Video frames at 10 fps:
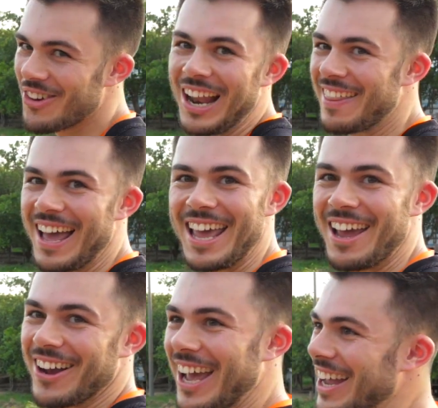Not like that here,
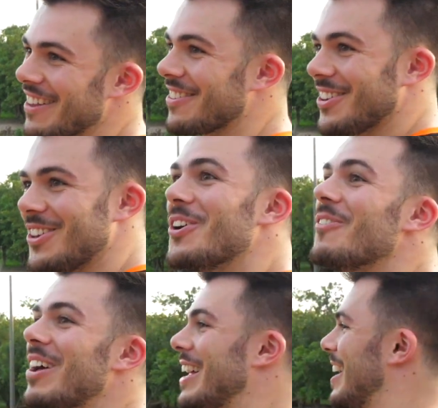okay? It's
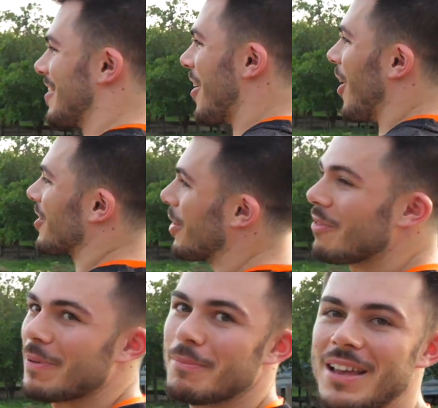humid, it is hot. So
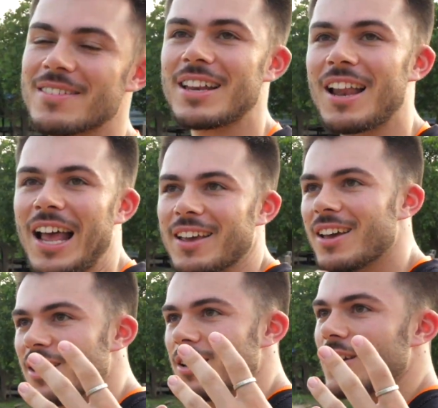we've been basically like
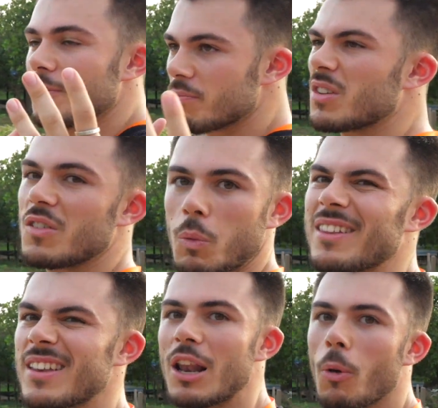
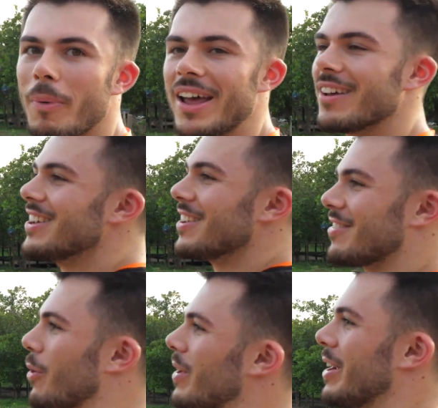sweating a little bit.
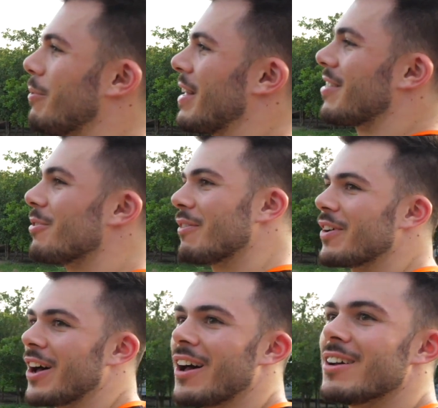So we went to the
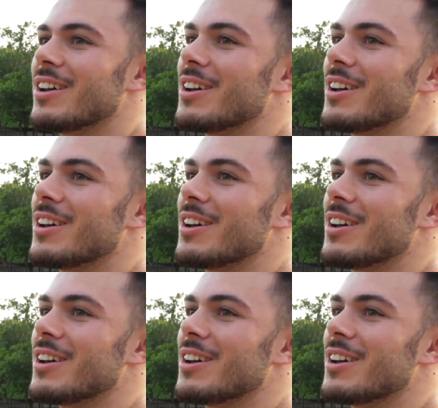river,